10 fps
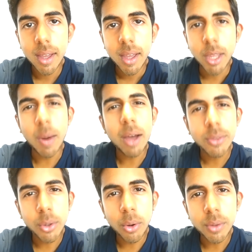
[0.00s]
You're
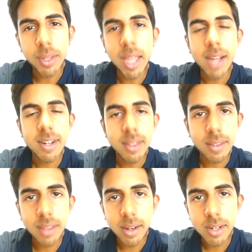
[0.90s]
outdoors, you're catching the
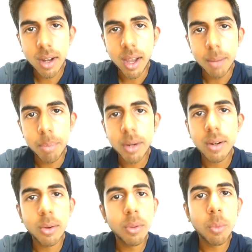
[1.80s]
sunshine, but
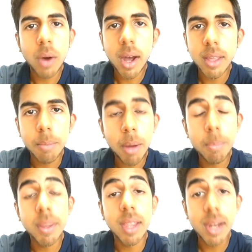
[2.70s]
all the while you're
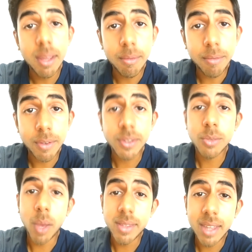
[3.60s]
pumping the lymph, you're
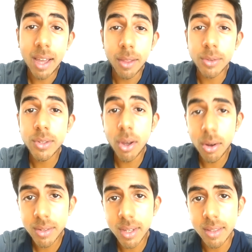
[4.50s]
sweating out those
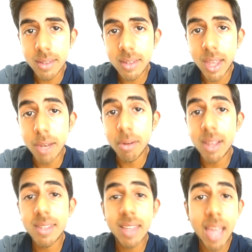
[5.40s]
toxins, and you're
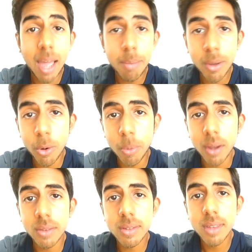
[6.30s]
releasing happy
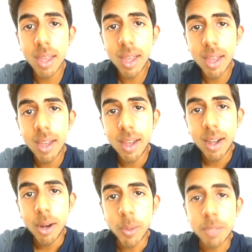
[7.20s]
hormones,
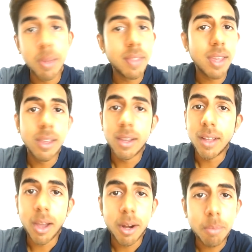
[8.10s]
which mean that you can
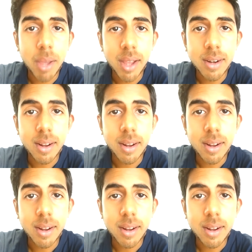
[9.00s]
go to bed